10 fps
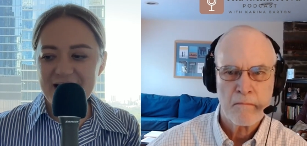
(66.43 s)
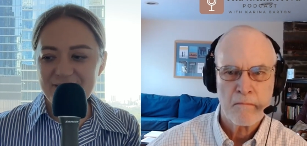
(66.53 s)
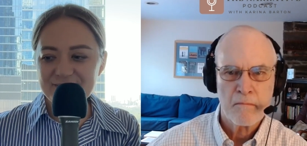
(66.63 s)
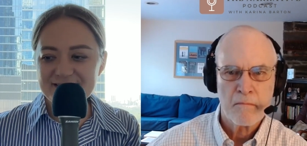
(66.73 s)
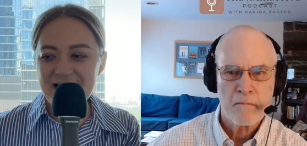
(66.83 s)

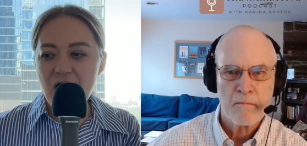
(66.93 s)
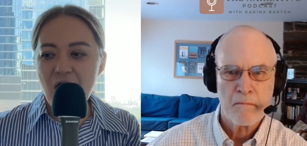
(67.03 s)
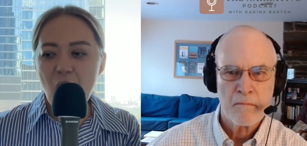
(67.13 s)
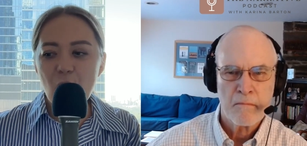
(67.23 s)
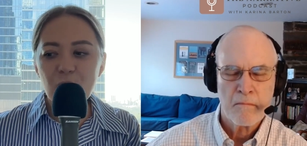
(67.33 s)
Speaker 1: Times.
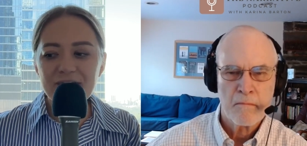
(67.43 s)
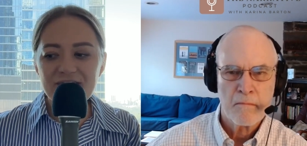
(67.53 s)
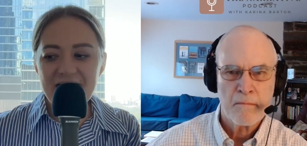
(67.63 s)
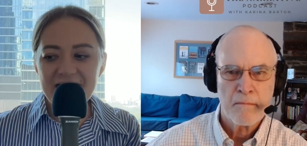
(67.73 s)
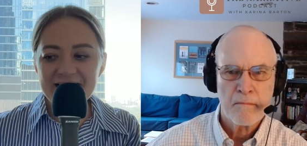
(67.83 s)

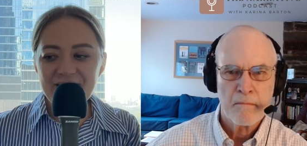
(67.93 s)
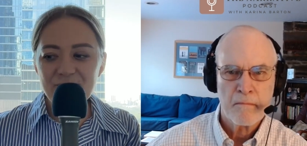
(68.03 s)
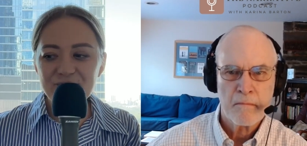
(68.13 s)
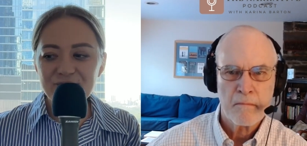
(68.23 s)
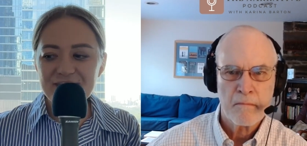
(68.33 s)
With that,
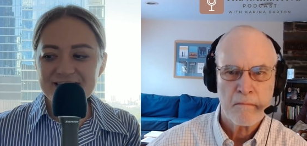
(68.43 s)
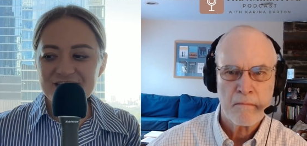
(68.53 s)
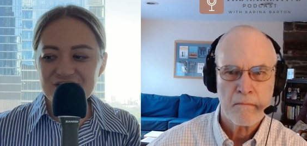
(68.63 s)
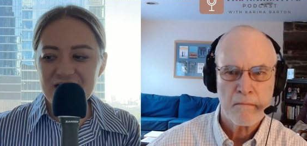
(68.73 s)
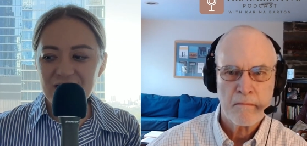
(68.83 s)

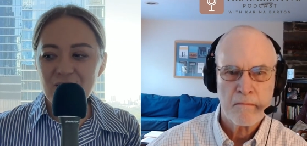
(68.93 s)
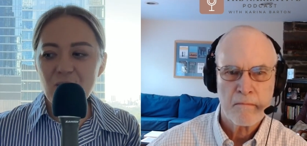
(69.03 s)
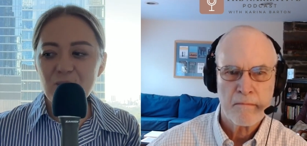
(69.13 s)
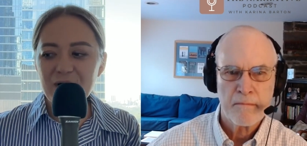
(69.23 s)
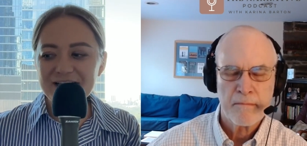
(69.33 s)
Professor Shell,
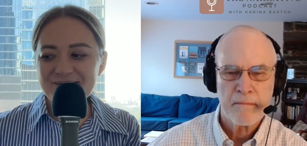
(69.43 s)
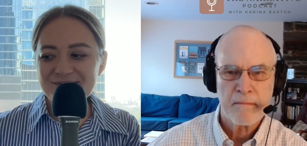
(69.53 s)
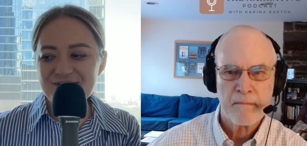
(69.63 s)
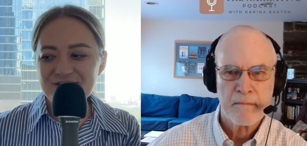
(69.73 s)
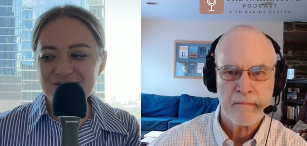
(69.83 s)

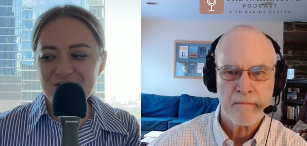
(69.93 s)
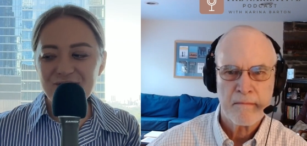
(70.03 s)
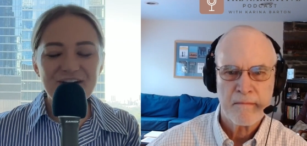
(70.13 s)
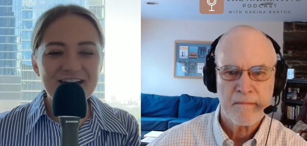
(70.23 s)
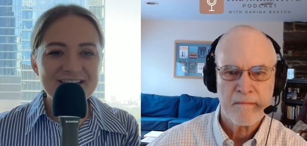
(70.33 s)
welcome to the
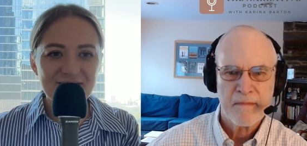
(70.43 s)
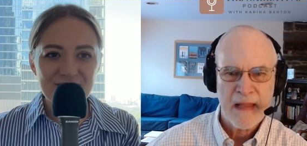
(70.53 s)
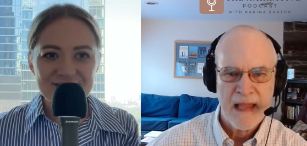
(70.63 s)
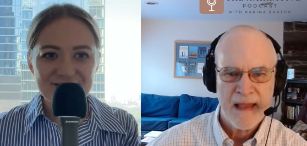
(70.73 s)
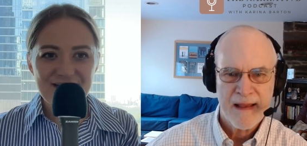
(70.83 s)
show. It's
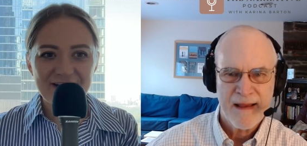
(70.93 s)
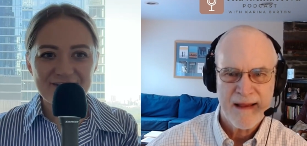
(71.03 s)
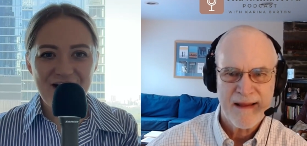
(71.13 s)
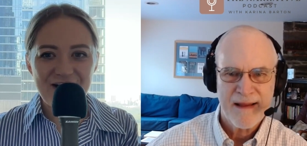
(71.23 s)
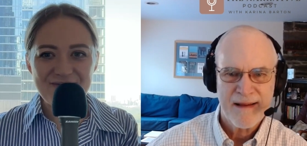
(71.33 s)
great to
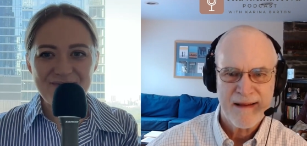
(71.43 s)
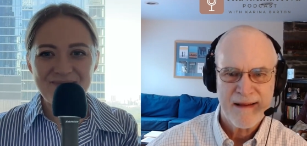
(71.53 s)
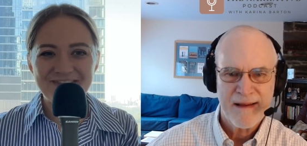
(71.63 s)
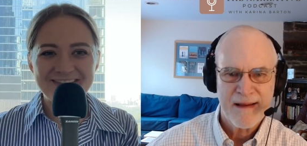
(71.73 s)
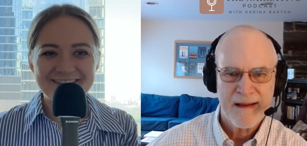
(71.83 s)
have you on.
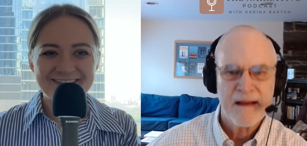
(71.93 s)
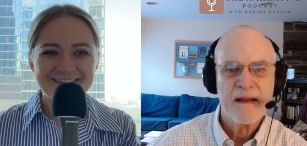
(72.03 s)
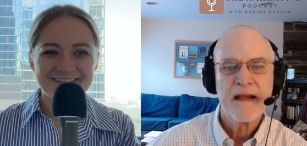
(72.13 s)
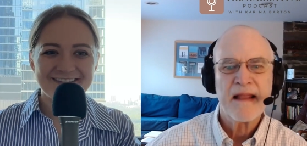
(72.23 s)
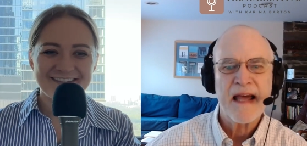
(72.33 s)

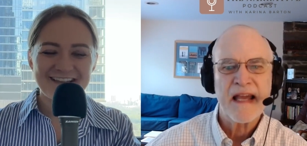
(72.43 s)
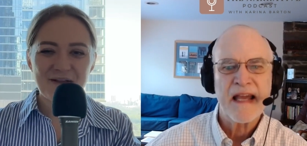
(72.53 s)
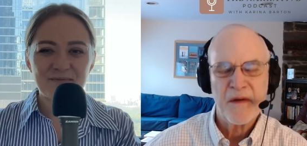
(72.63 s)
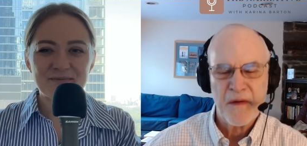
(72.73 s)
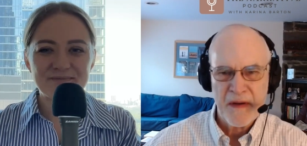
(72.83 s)
Speaker 2: Thank
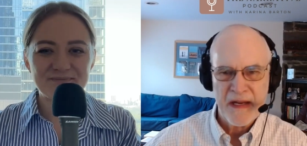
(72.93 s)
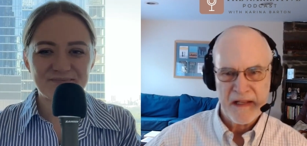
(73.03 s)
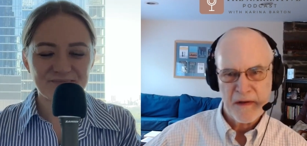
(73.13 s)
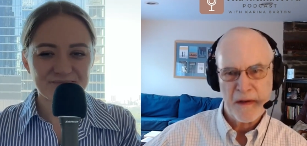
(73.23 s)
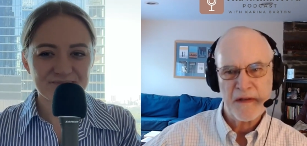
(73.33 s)
you, Karina.
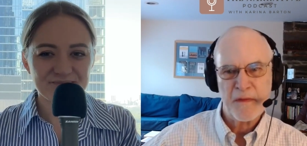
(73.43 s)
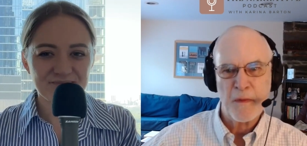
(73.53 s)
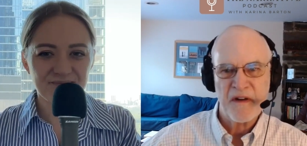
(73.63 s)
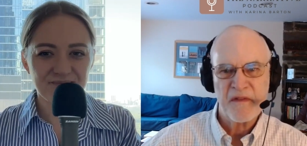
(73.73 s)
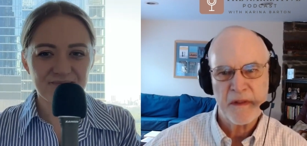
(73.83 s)
It's, it's
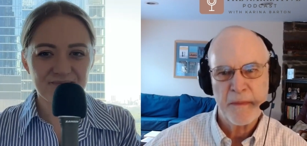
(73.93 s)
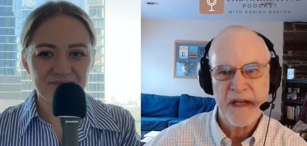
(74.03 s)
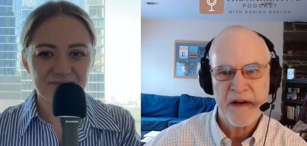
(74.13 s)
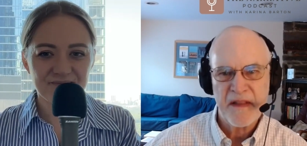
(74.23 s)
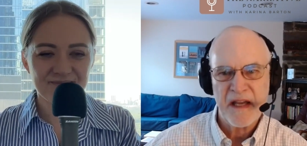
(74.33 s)
wonderful to be
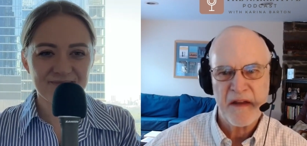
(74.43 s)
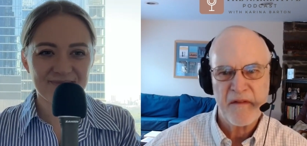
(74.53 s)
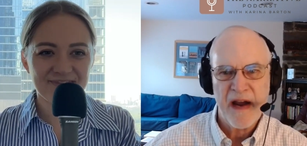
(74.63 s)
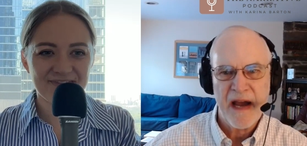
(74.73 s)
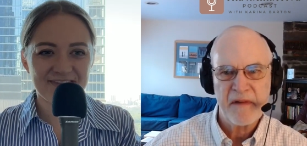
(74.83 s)
here. Thank you
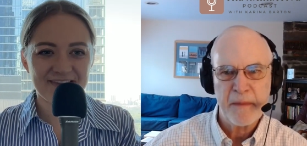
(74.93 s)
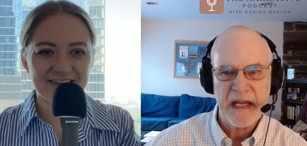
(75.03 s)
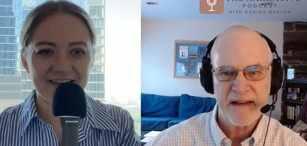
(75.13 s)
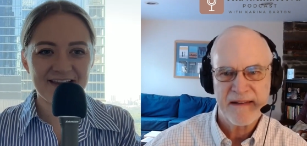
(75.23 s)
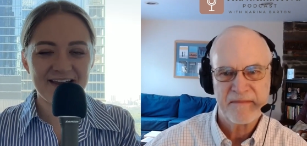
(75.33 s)
for having me.
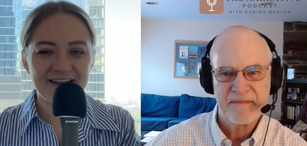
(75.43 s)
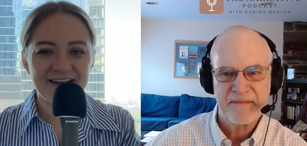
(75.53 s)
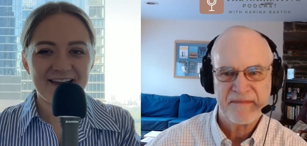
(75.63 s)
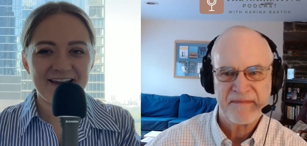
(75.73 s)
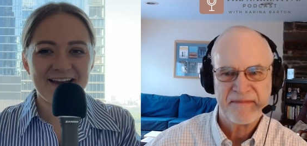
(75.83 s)

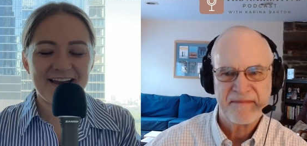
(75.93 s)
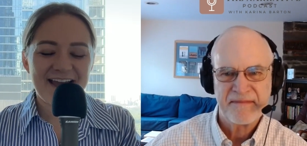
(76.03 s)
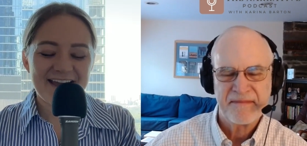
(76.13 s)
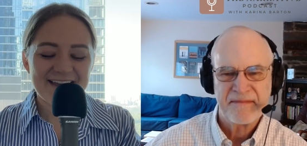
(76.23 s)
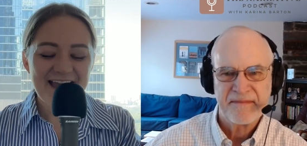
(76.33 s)

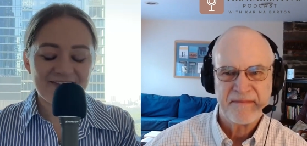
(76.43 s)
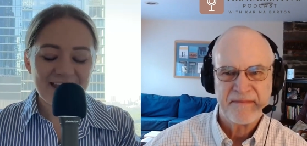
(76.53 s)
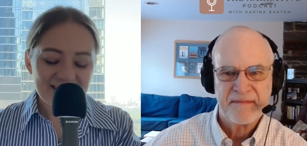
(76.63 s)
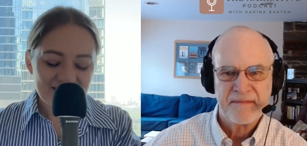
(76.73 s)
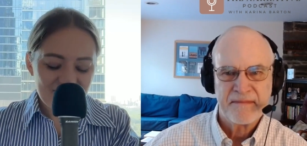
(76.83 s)

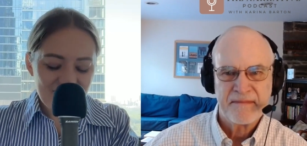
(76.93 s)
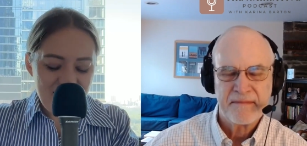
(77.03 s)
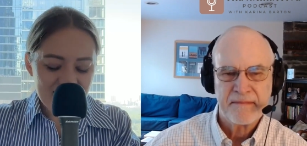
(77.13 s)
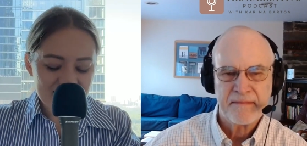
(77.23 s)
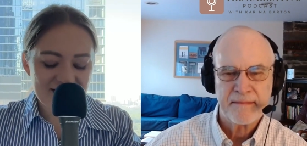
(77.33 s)
Speaker 1: Thank you.
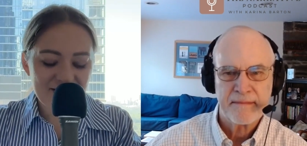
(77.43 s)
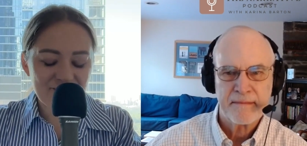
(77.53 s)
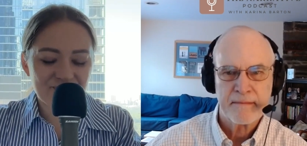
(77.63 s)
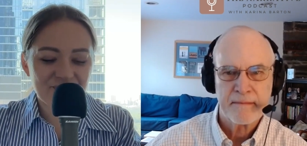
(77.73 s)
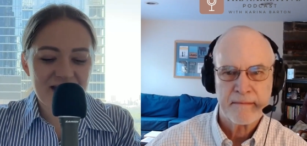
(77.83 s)
And um,